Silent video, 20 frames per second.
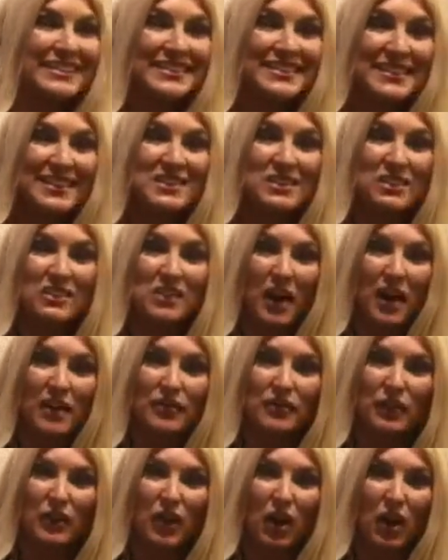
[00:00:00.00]
says a
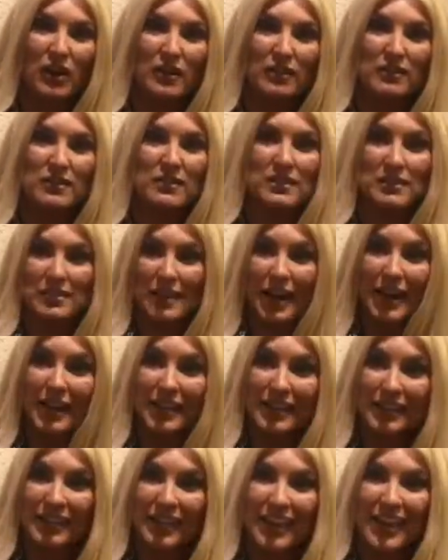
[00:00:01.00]
lot for our
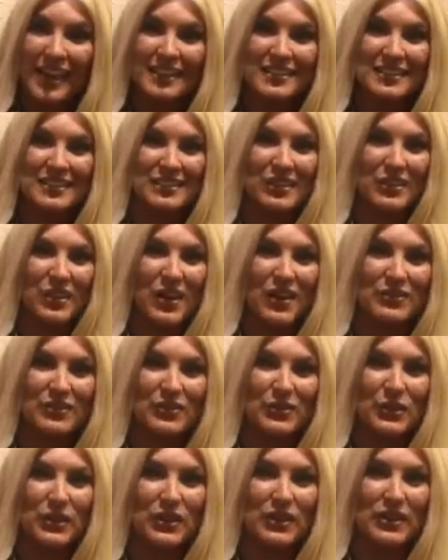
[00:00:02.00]
society. It says a lot
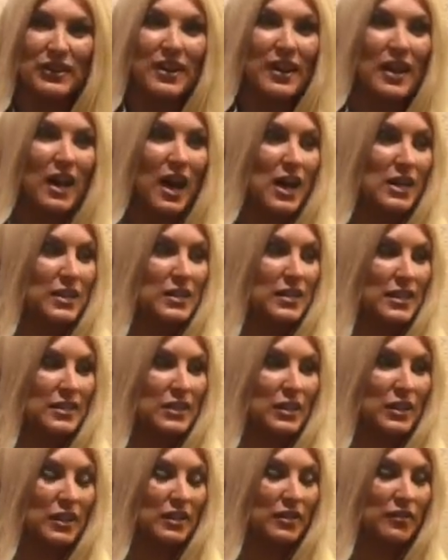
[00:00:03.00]
for us as
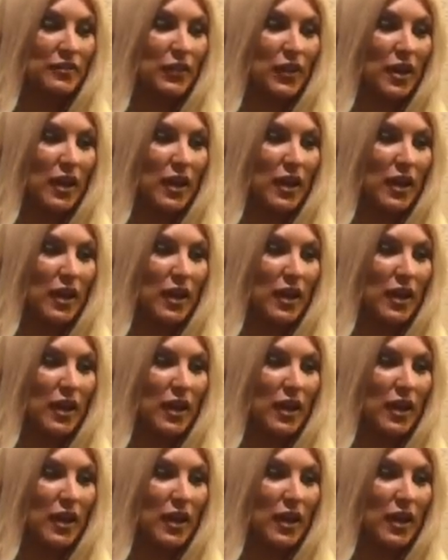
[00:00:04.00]
a